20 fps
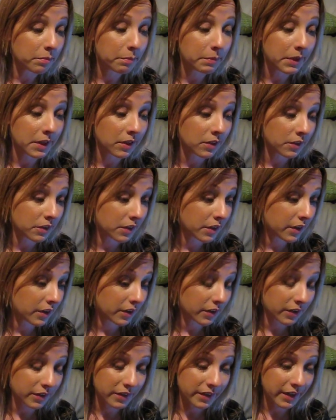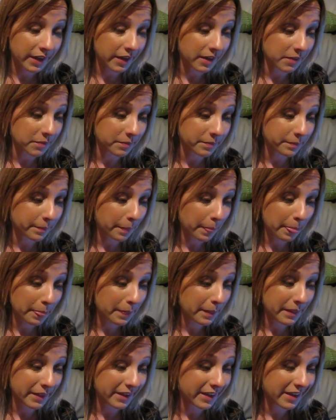Beyond her,
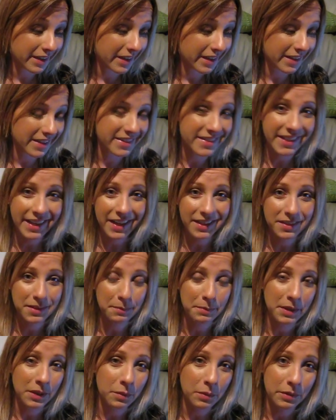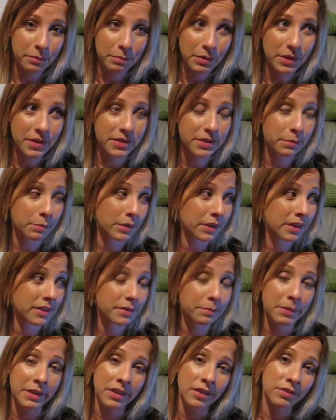it's hard to pick one person, but
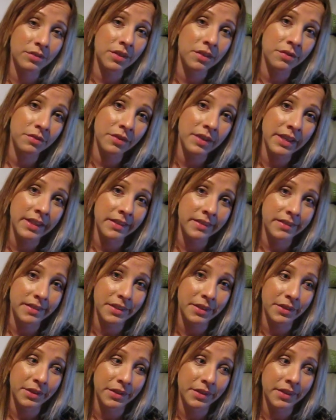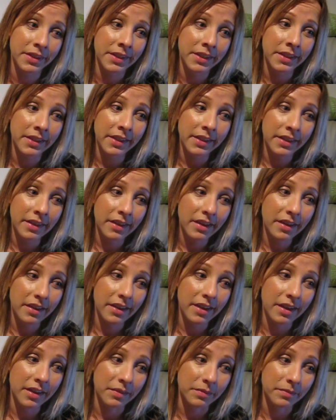there's been a few friends who
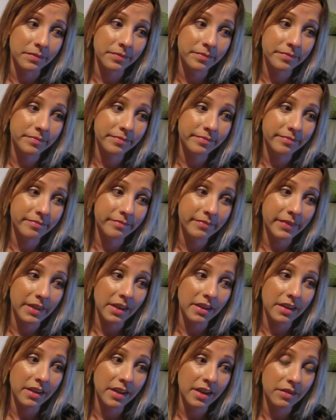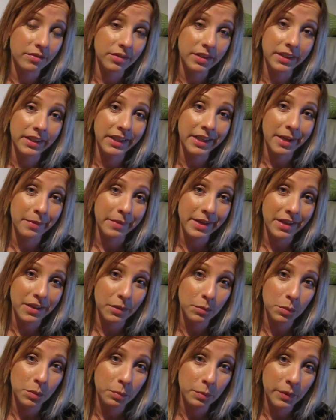have really come out of
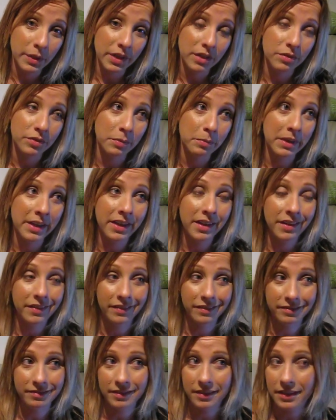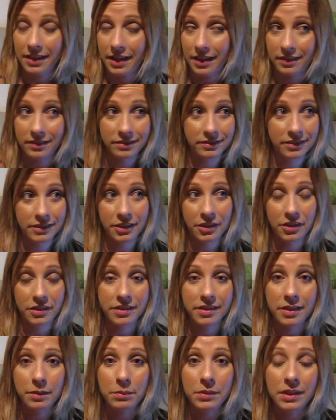the woodwork for me, and you know,
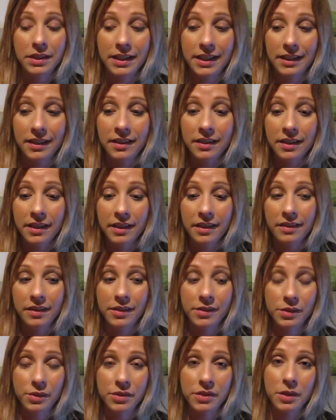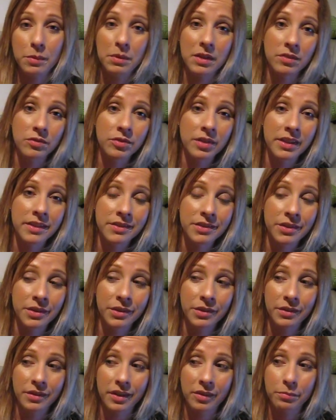similarly, there's also been friends
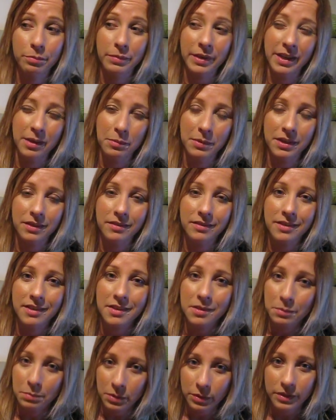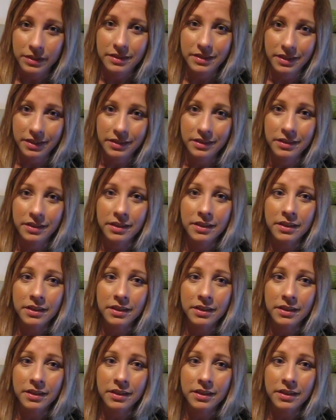who I've been a bit disappointed